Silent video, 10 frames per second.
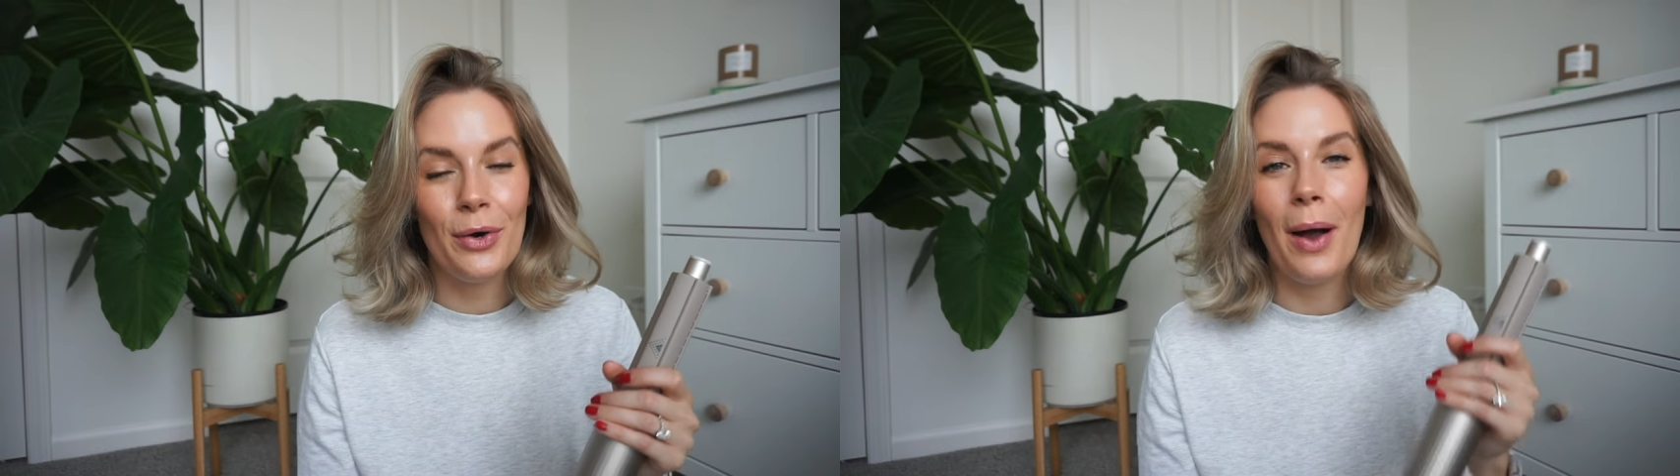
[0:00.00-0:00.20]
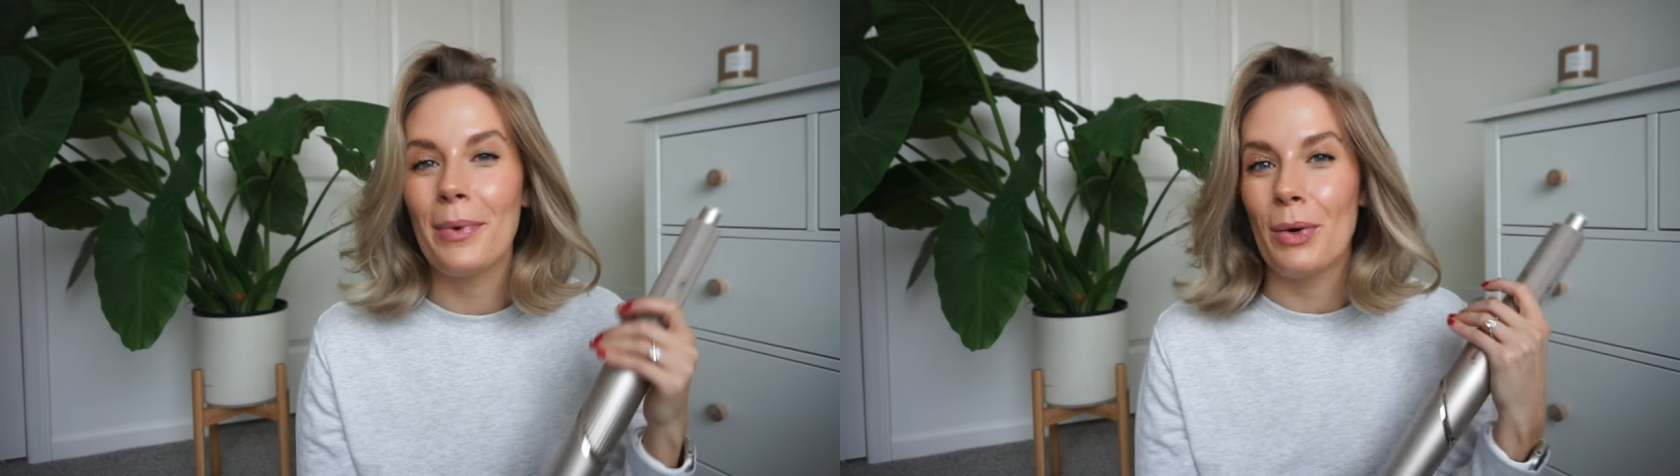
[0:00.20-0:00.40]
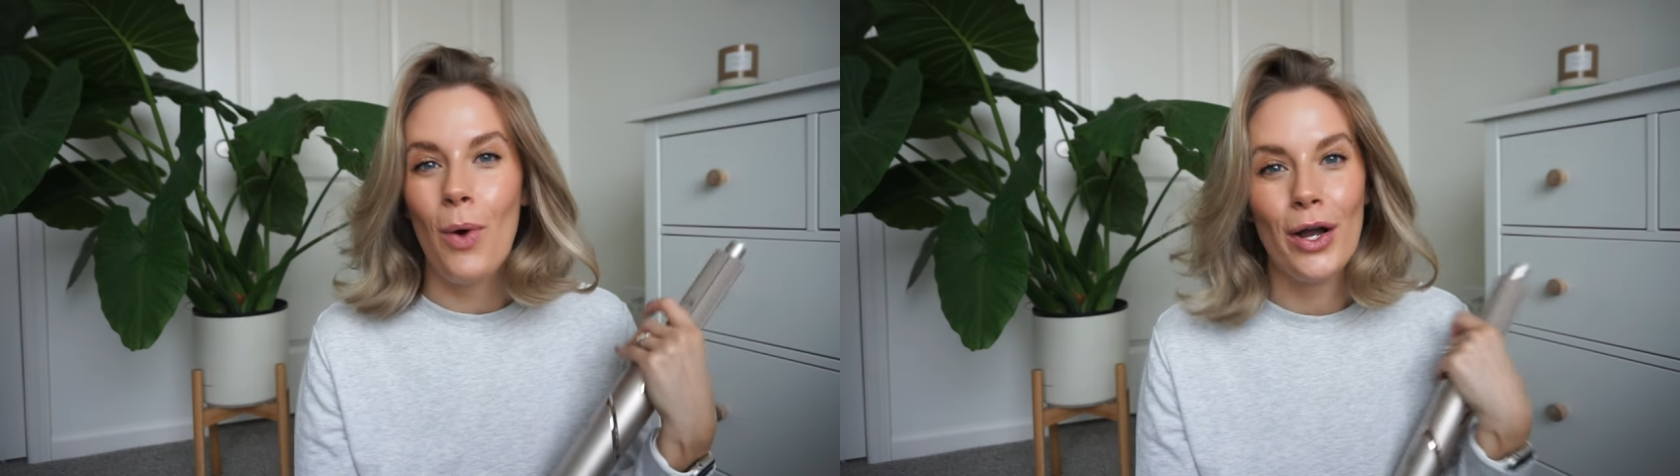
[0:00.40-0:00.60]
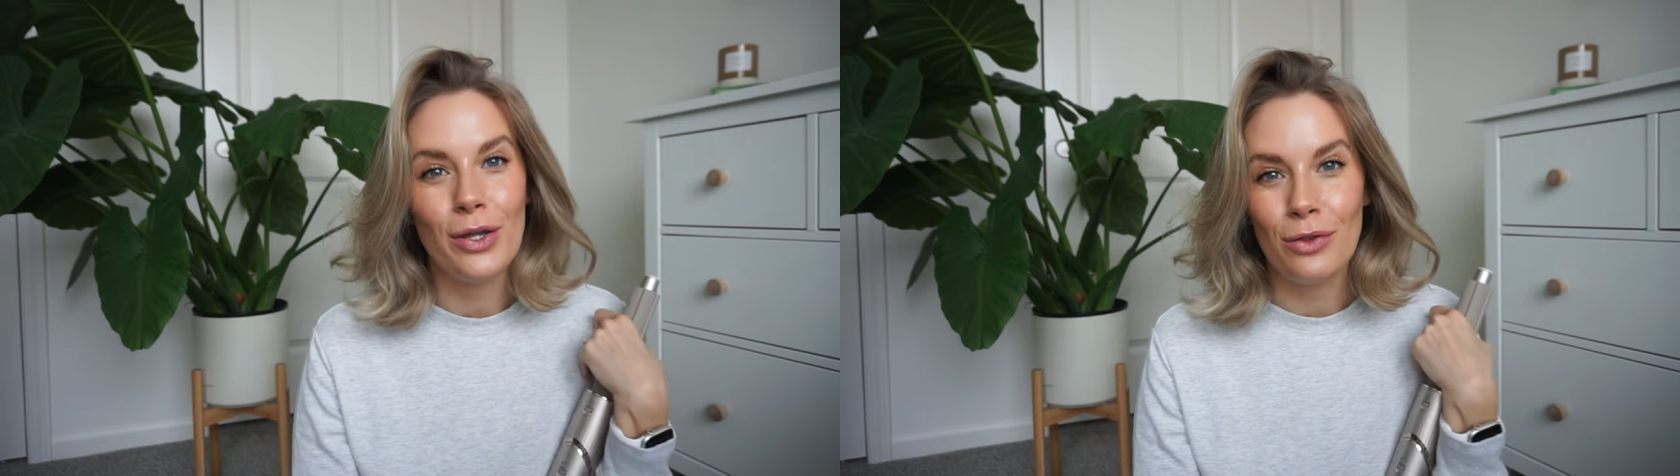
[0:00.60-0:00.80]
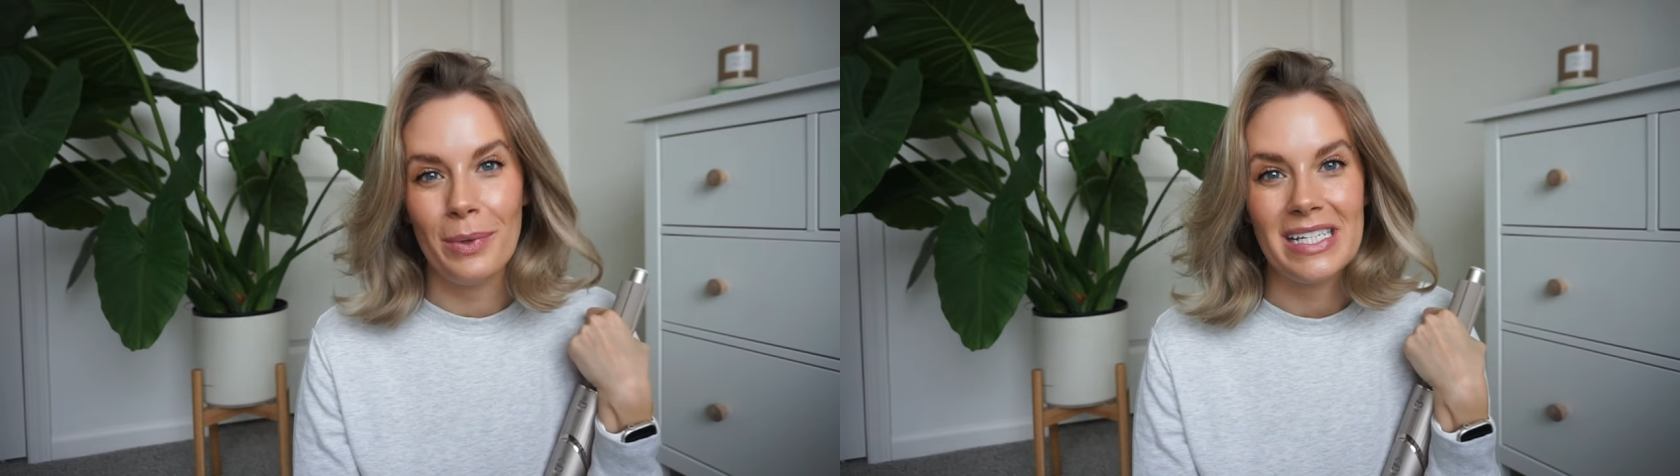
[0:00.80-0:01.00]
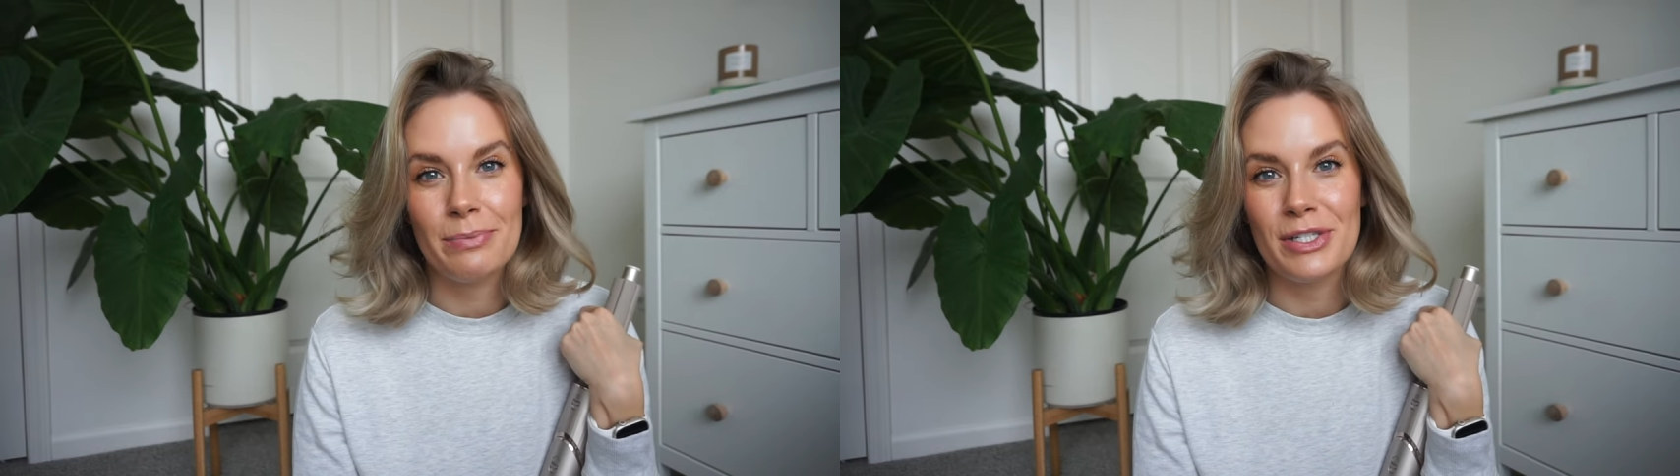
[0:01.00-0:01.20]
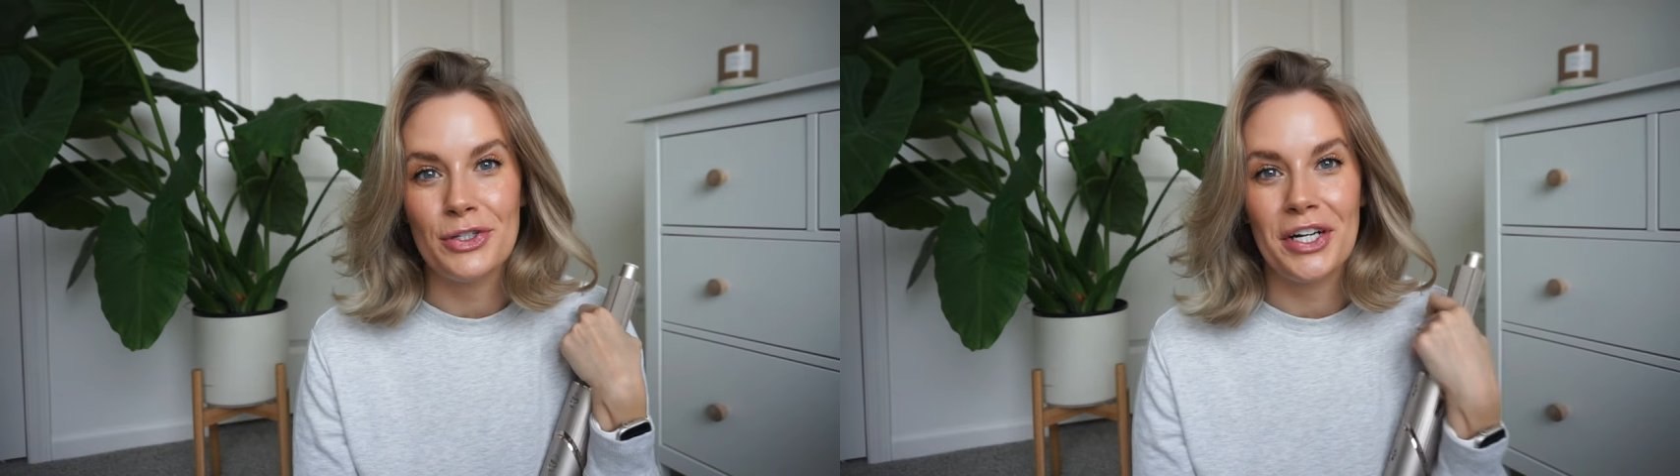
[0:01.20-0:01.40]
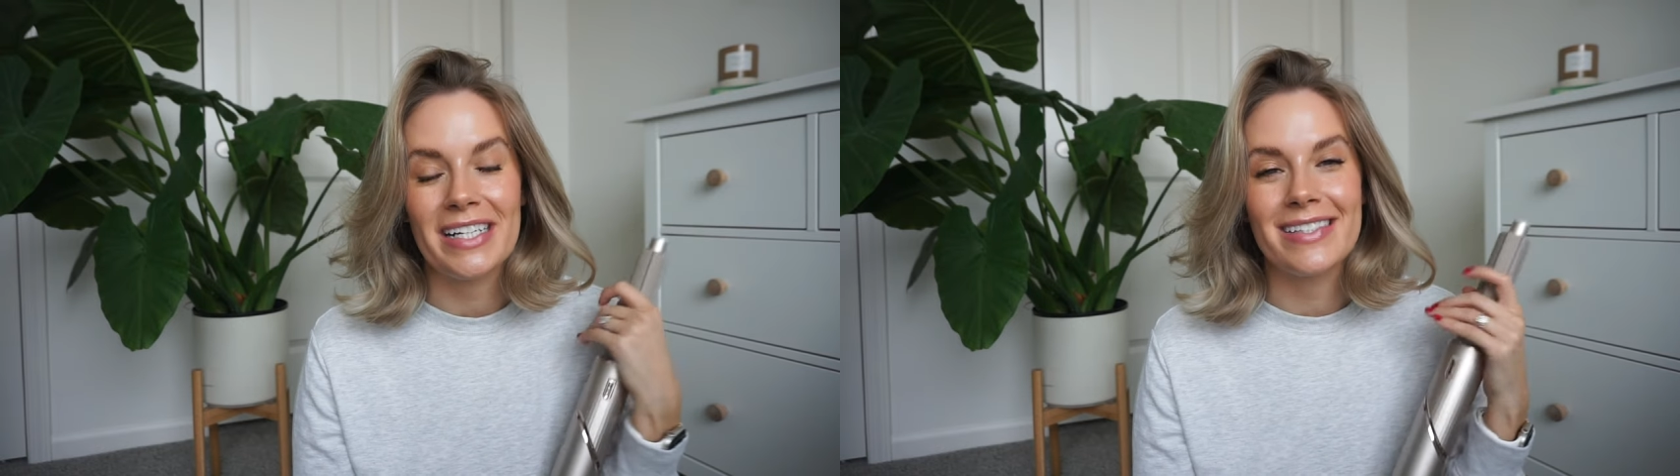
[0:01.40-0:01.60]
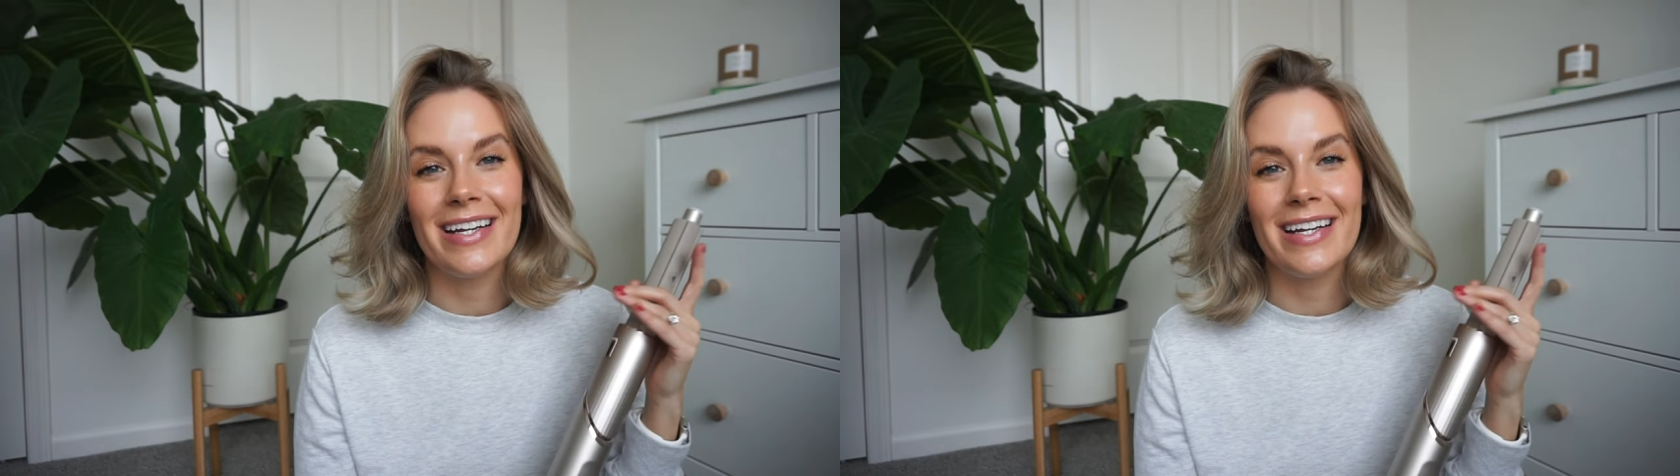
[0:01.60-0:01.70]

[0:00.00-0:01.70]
I'm gonna walk you through my tips and tricks